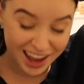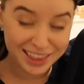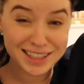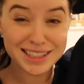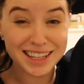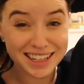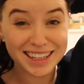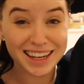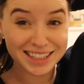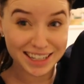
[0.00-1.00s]
and this does
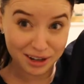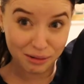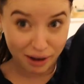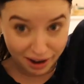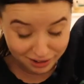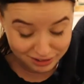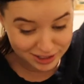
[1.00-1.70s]
kind of take a while,